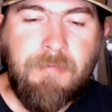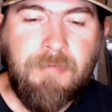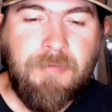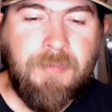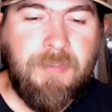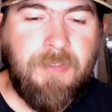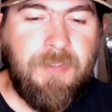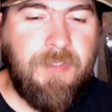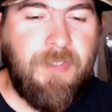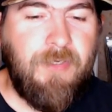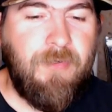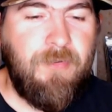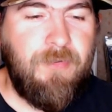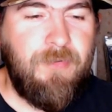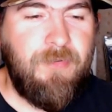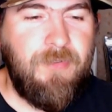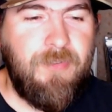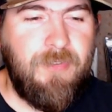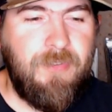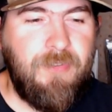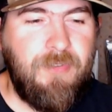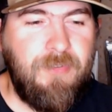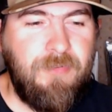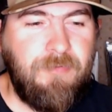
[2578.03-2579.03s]
Uh, go
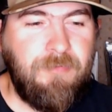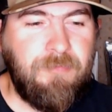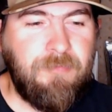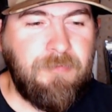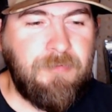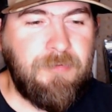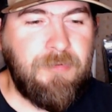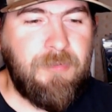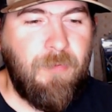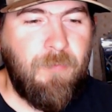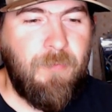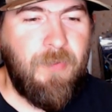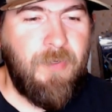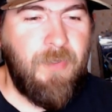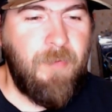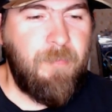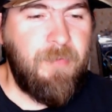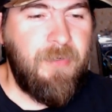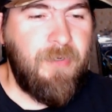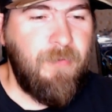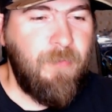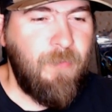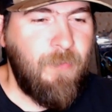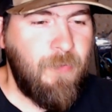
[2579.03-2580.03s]
go wear the
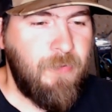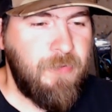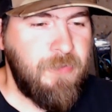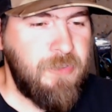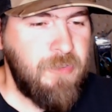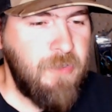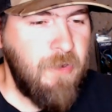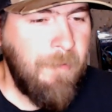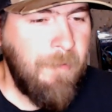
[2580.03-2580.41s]
big orange.